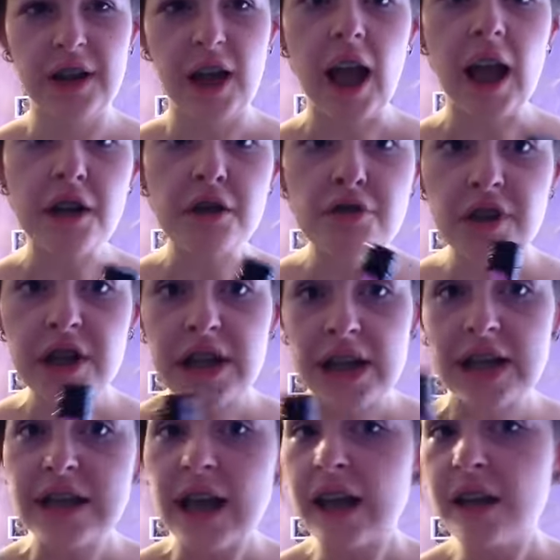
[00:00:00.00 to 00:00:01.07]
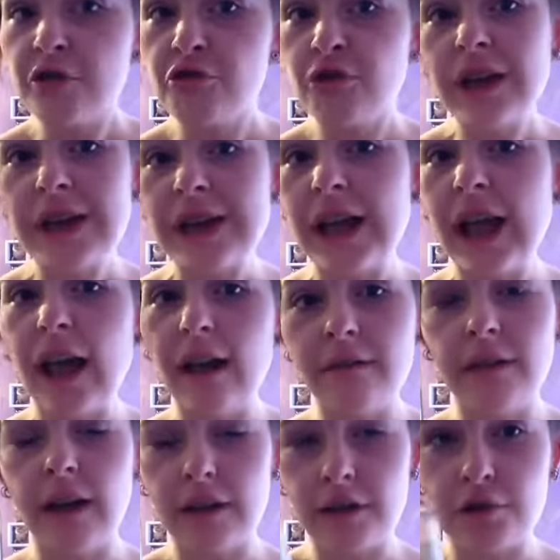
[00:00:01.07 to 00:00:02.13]
I can drink it, I can drink, yeah,
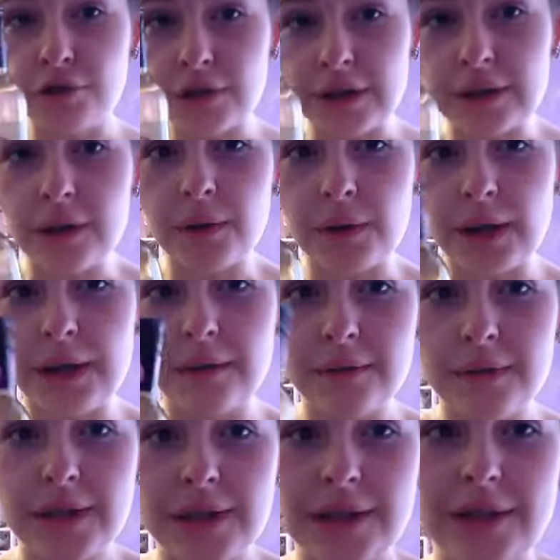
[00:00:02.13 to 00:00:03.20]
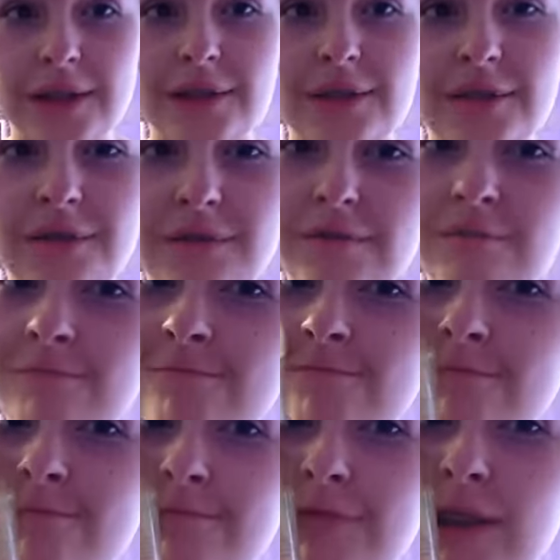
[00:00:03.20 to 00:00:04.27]
I can drink, okay.
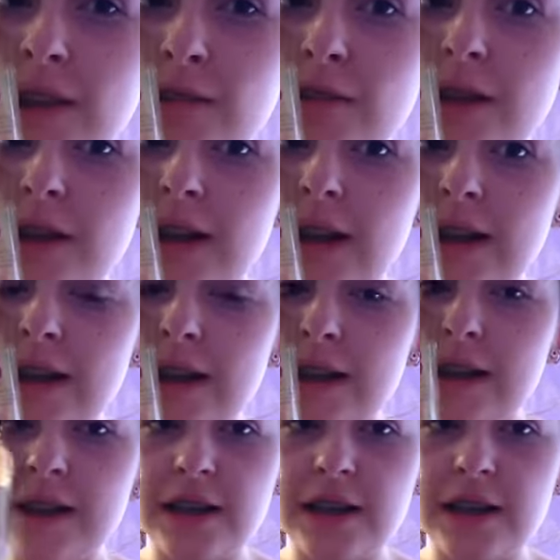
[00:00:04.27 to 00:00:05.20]
But I really like this,